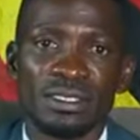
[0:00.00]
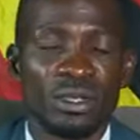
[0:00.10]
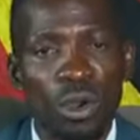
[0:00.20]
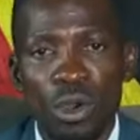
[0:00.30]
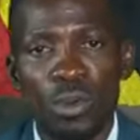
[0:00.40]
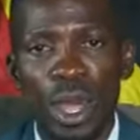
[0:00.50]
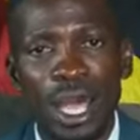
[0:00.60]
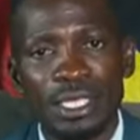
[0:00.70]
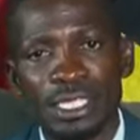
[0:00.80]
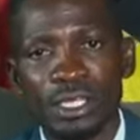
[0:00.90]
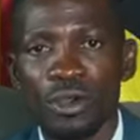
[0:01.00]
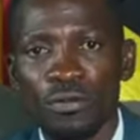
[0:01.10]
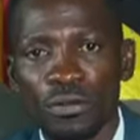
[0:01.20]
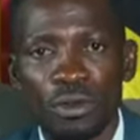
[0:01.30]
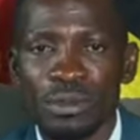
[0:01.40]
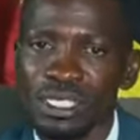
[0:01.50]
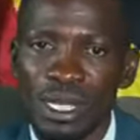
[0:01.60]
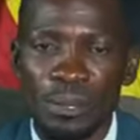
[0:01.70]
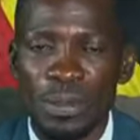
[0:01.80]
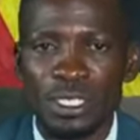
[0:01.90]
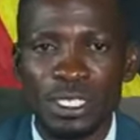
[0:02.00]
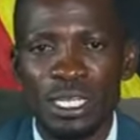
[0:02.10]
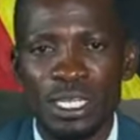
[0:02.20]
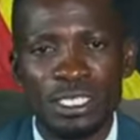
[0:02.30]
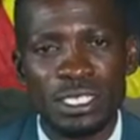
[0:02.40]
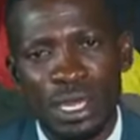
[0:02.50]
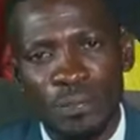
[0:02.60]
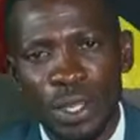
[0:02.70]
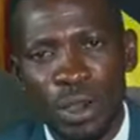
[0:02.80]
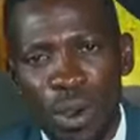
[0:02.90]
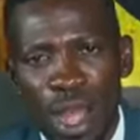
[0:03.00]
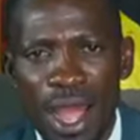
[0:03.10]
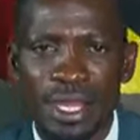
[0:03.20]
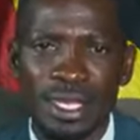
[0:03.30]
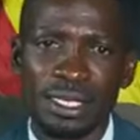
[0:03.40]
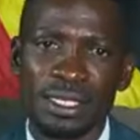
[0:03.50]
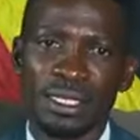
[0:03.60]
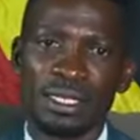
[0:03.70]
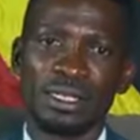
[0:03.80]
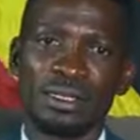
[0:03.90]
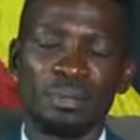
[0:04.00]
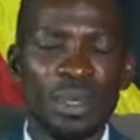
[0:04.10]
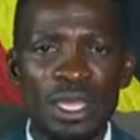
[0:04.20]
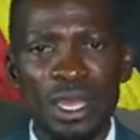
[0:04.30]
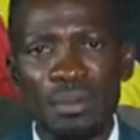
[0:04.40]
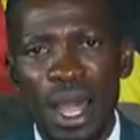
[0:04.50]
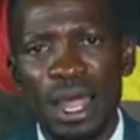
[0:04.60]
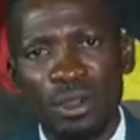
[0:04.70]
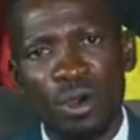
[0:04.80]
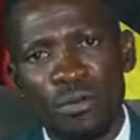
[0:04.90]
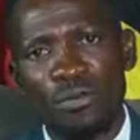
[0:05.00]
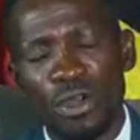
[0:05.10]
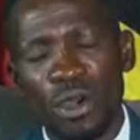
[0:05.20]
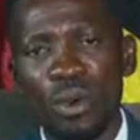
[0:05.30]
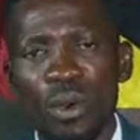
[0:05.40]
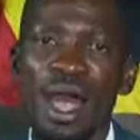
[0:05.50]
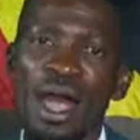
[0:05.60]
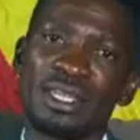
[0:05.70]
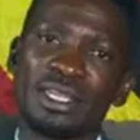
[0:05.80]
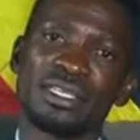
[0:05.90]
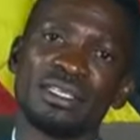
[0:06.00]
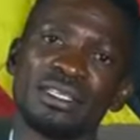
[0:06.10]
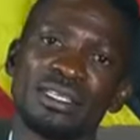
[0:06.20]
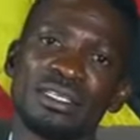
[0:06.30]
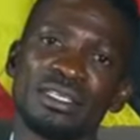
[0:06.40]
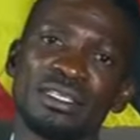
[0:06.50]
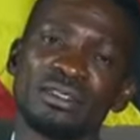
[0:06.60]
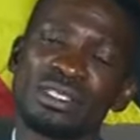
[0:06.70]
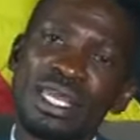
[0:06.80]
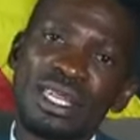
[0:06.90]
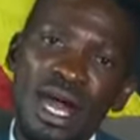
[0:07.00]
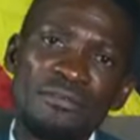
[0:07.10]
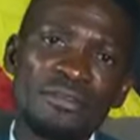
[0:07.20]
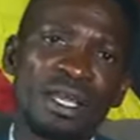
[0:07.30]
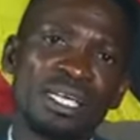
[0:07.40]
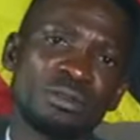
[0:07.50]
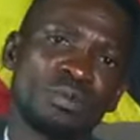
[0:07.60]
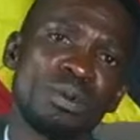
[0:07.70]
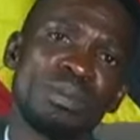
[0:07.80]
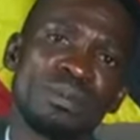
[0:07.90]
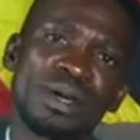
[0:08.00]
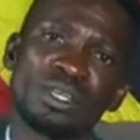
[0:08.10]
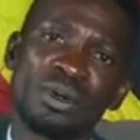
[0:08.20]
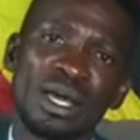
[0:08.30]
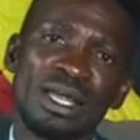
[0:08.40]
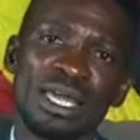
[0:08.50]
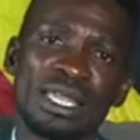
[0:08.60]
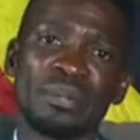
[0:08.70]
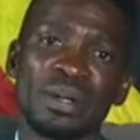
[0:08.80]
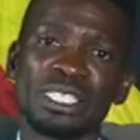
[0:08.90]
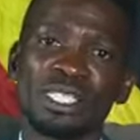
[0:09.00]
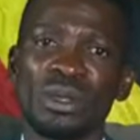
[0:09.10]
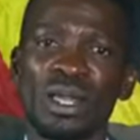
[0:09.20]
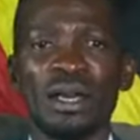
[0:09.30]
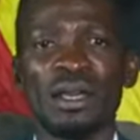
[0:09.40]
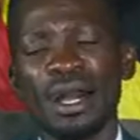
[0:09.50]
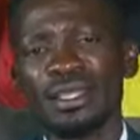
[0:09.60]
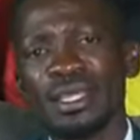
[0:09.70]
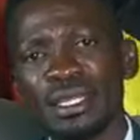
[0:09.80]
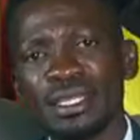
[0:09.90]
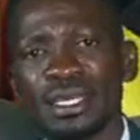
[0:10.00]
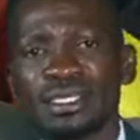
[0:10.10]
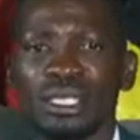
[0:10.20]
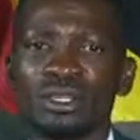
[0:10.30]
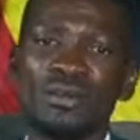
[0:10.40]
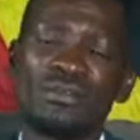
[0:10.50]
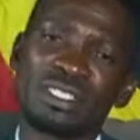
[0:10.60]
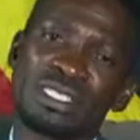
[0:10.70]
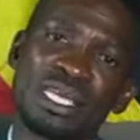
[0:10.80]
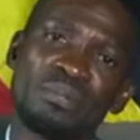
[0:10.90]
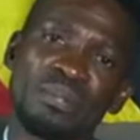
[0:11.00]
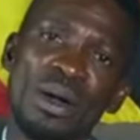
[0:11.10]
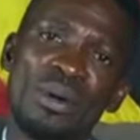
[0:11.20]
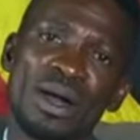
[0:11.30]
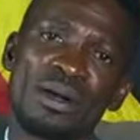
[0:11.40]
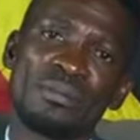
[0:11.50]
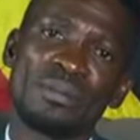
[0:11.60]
So all we're asking of you, Mr. President, is keep your word. Be a man of your word. You said Africa's problem, and Uganda in particular, are the leaders that overstay in power.